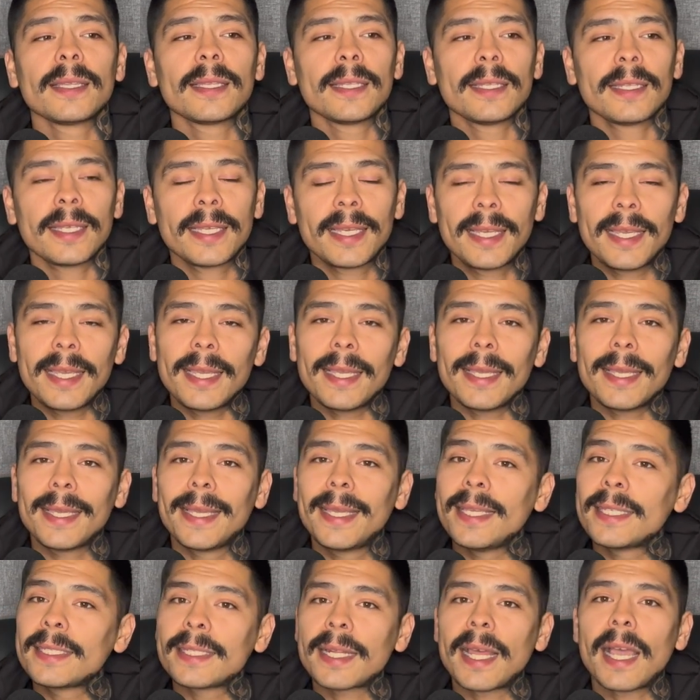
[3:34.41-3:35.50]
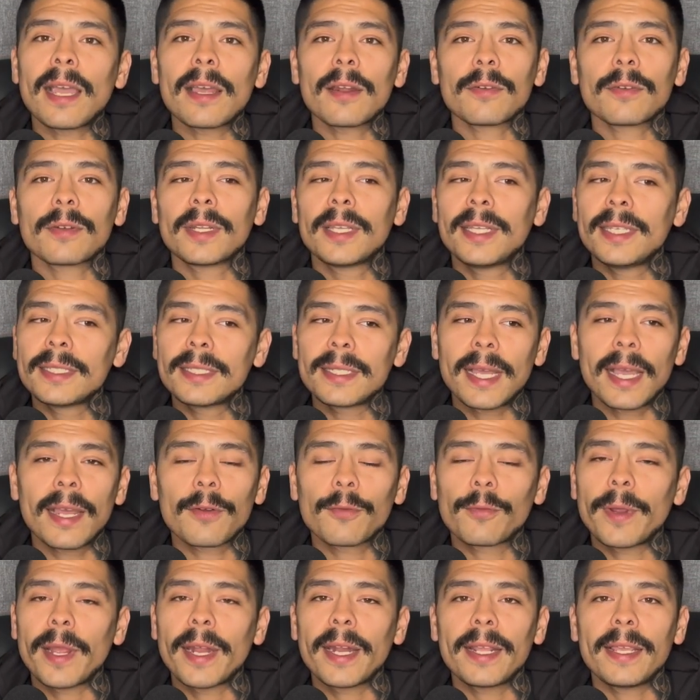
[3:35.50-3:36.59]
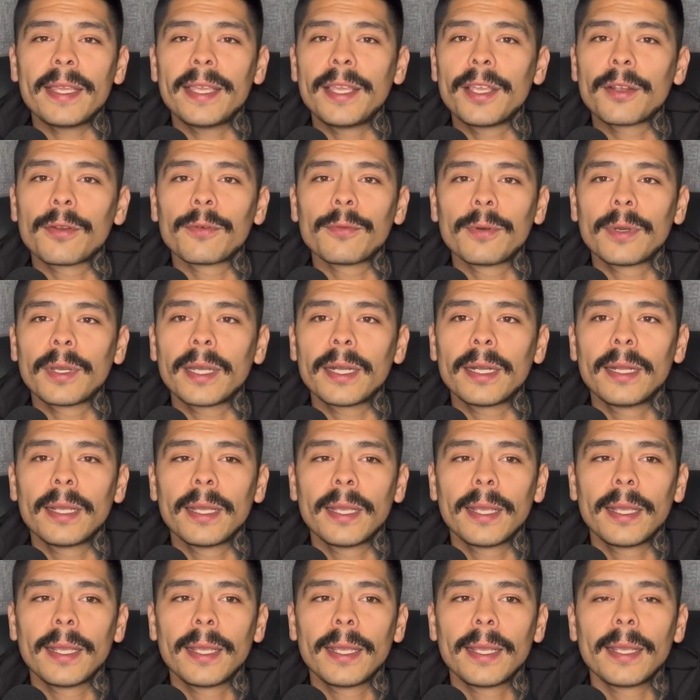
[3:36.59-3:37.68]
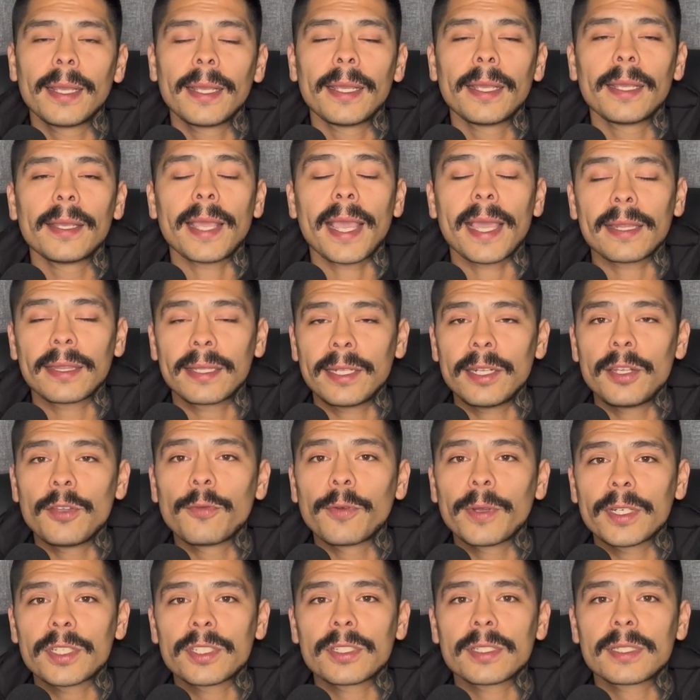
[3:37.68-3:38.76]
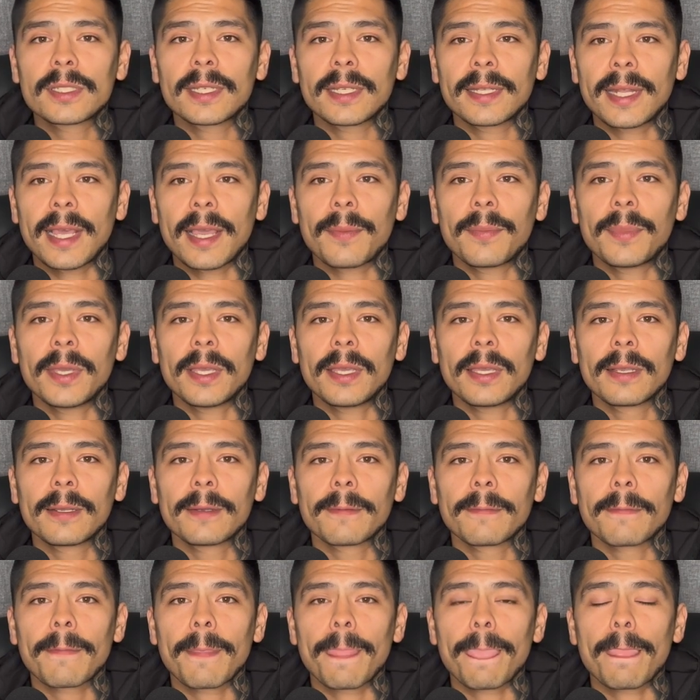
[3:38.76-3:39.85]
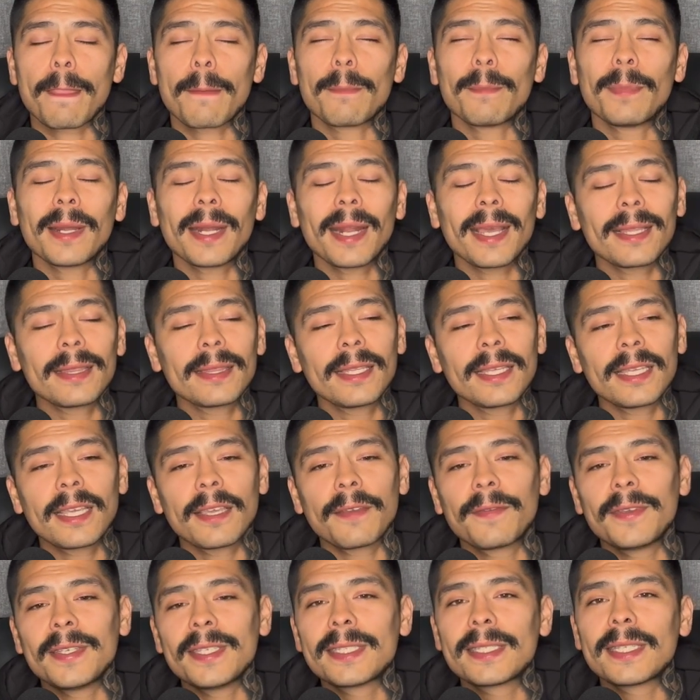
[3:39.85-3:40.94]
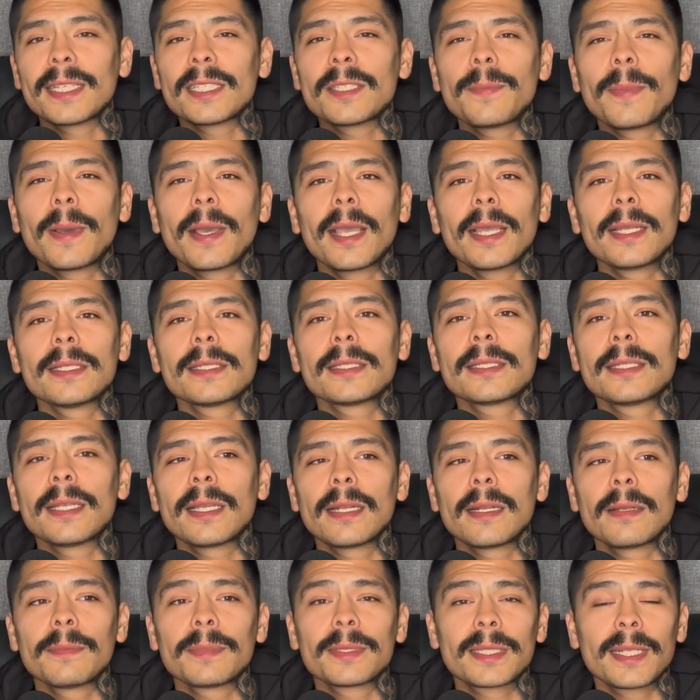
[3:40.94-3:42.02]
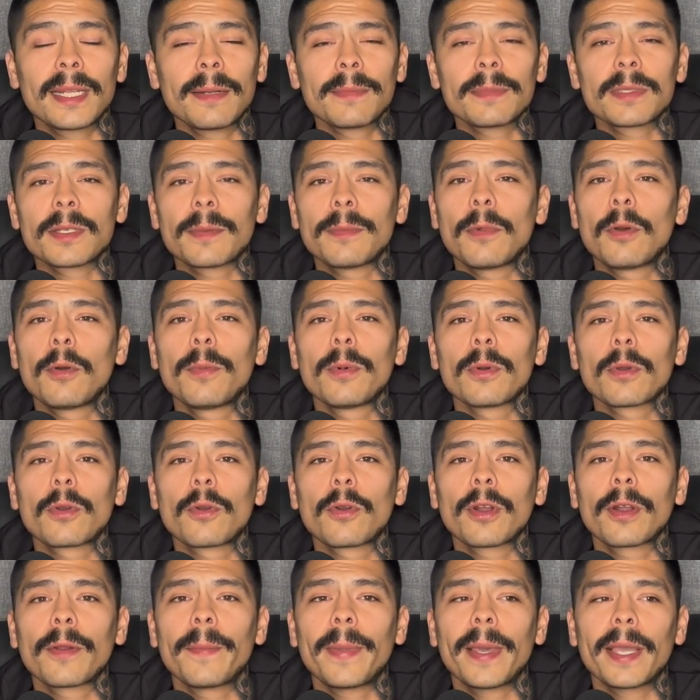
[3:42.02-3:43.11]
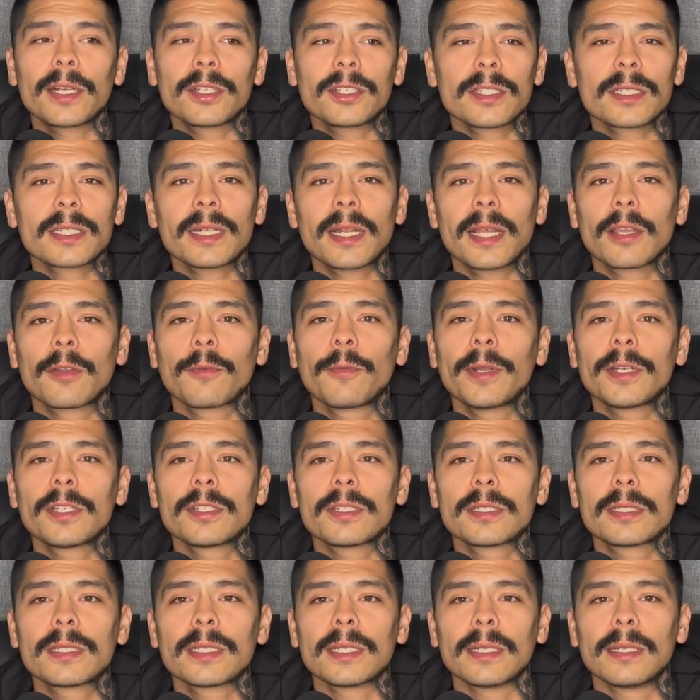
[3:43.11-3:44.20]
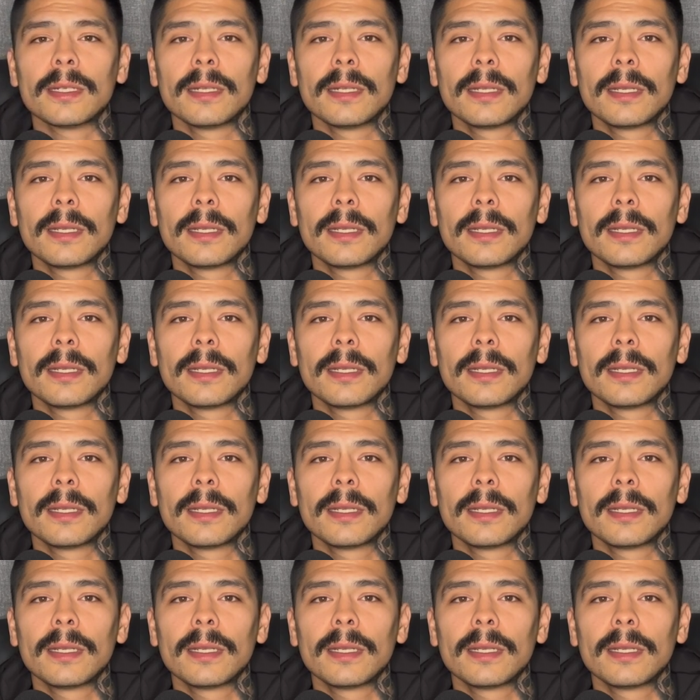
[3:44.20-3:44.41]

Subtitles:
He's not ready year one, Anthony Richardson that being. But I think if he sits behind Stidham, Stidham's a mobile quarterback just like Richardson.